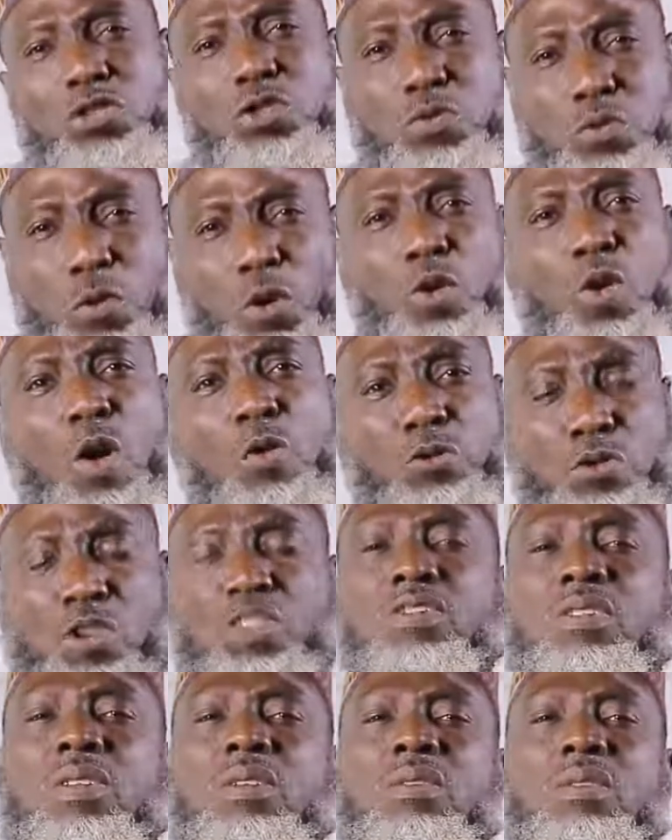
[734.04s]
the volume of
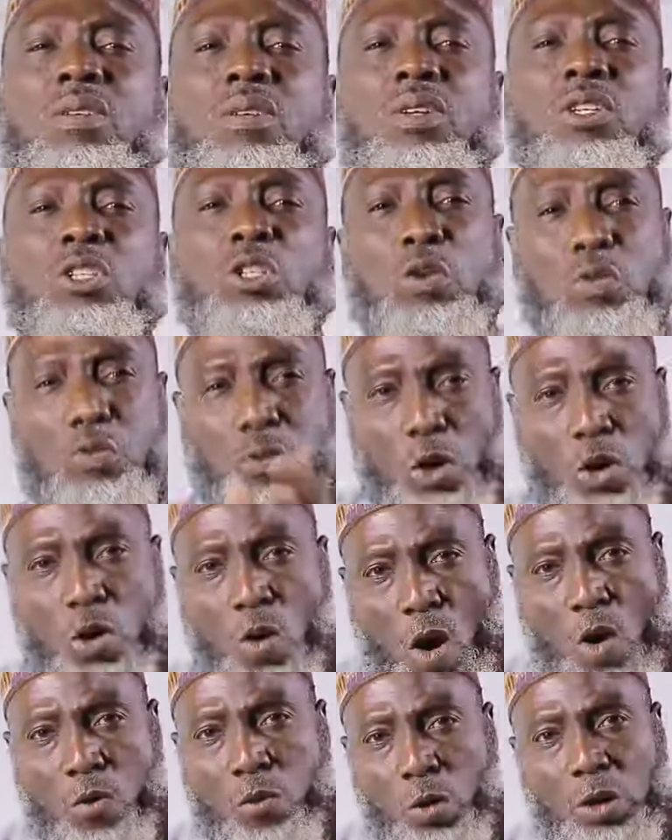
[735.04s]
trade, the volume
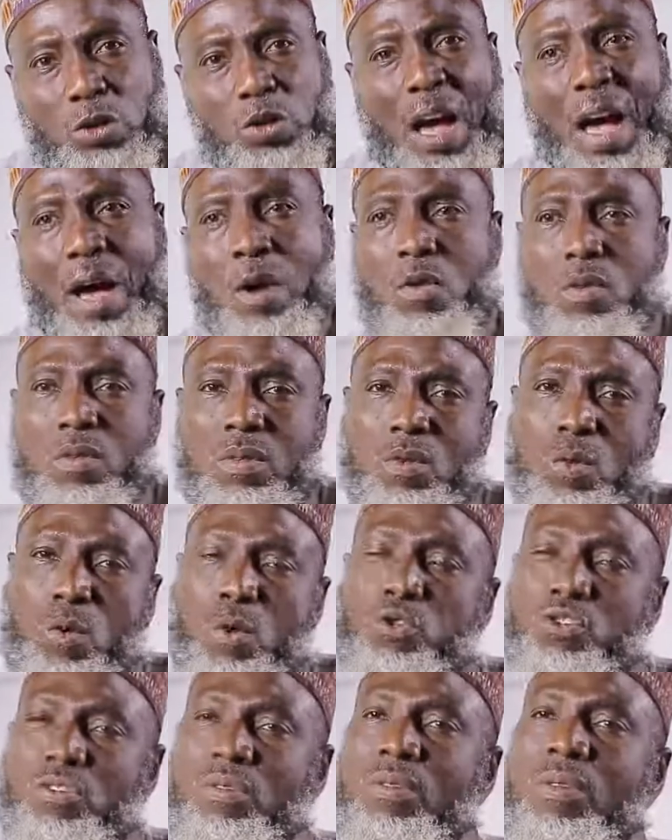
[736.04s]
of what
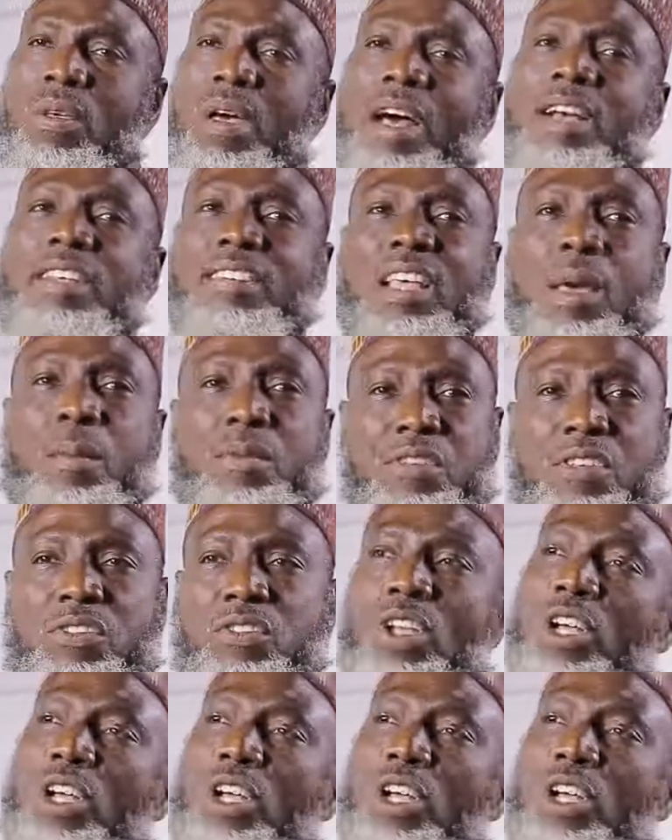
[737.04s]
goods and services